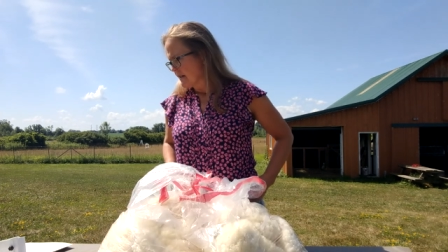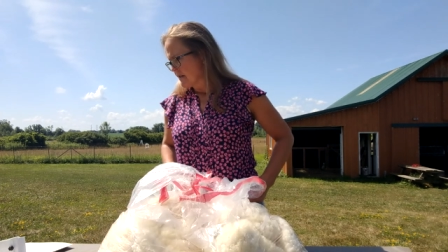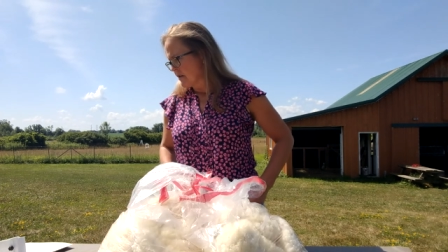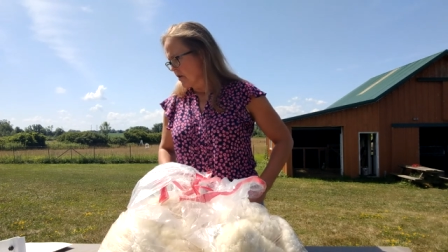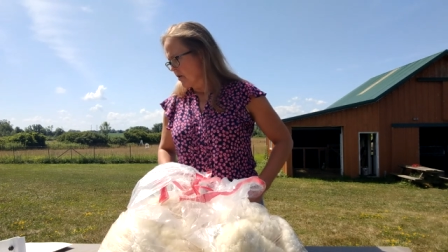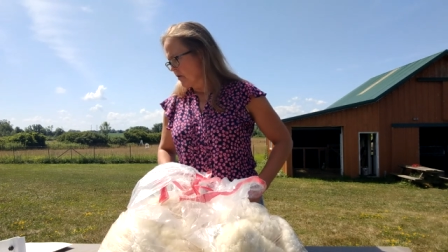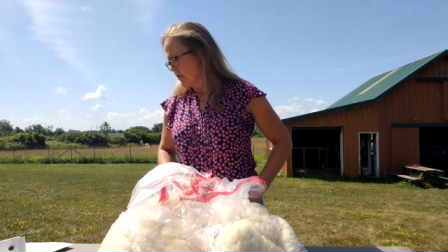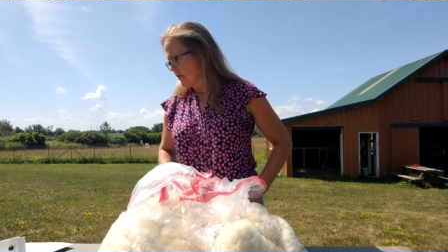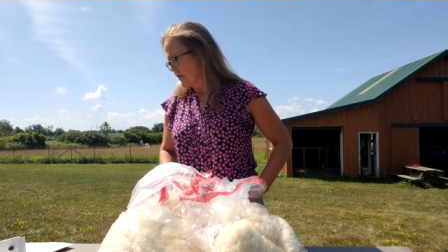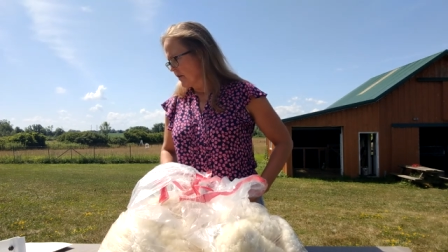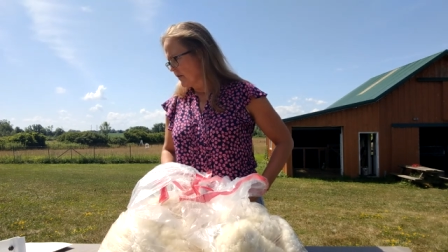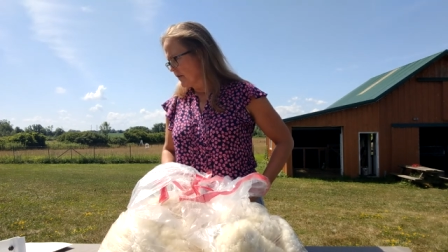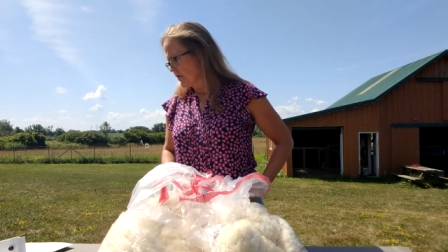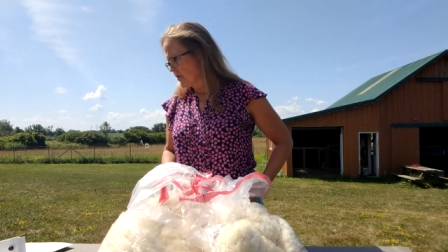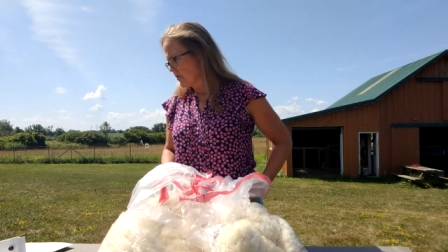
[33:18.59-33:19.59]
So the
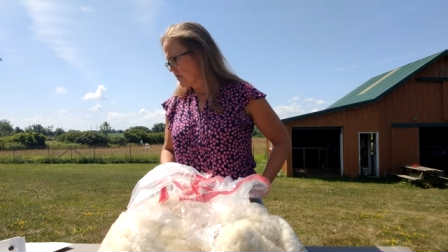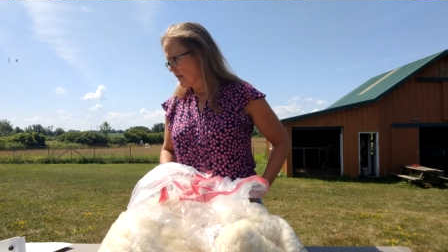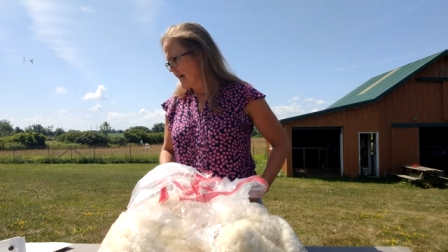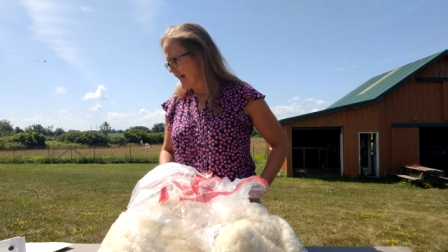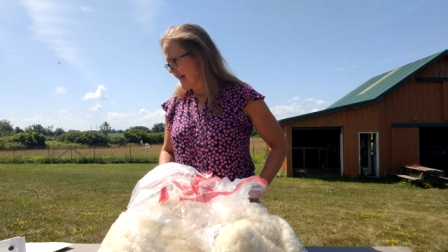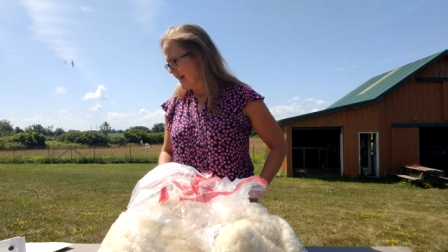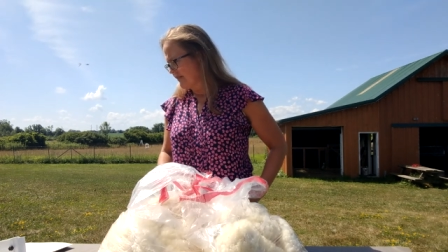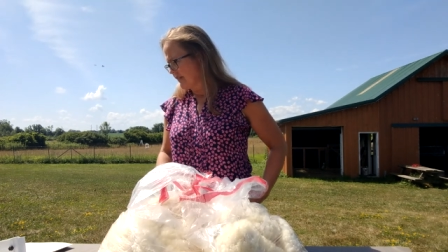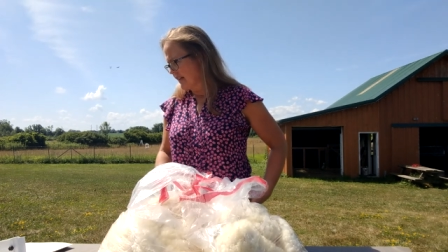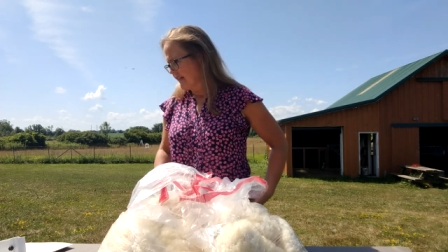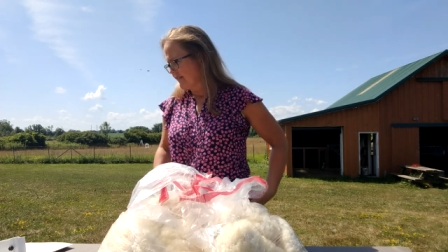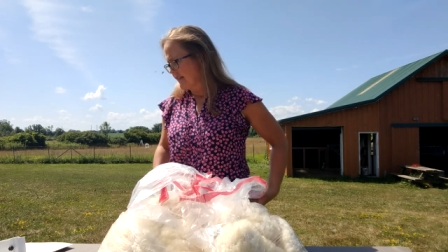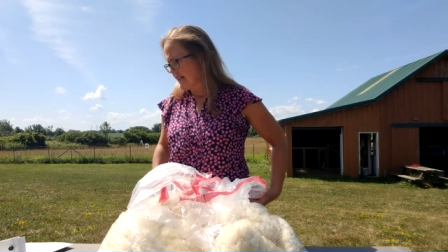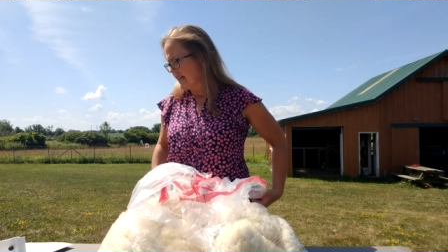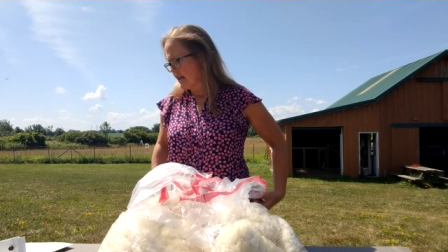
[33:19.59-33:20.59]
only two I have
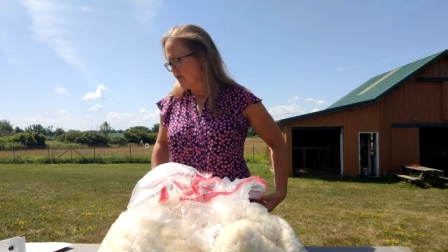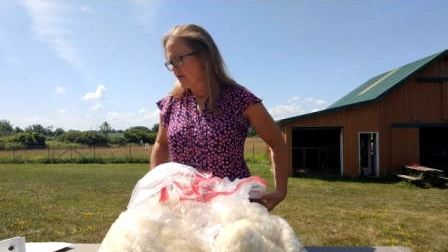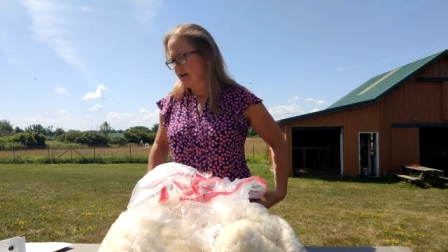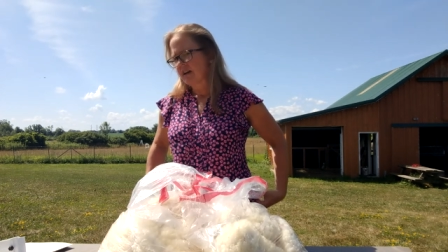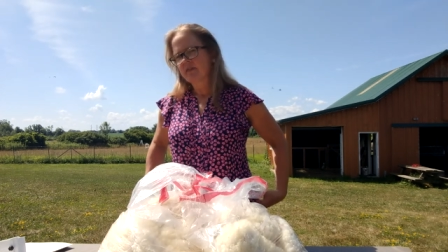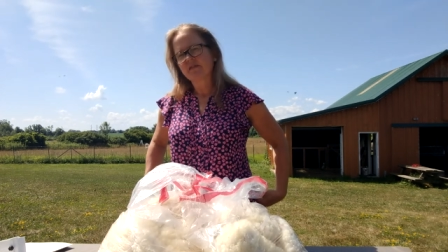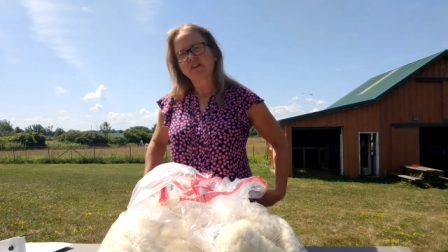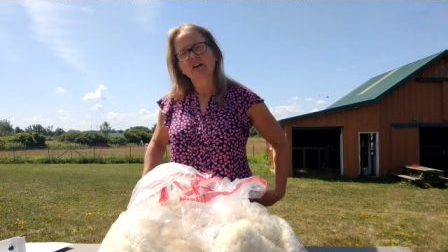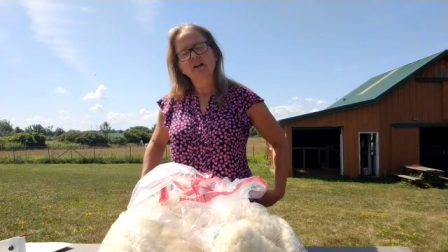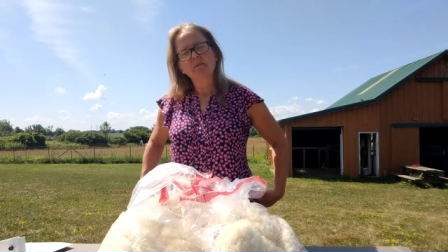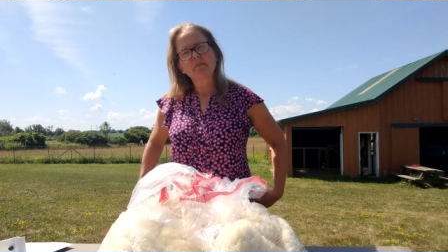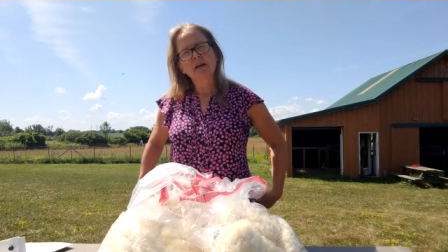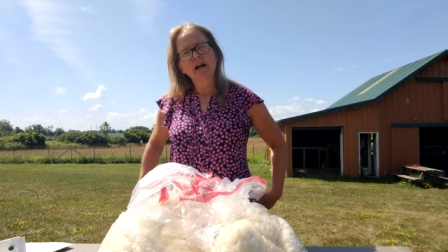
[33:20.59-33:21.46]
left now are from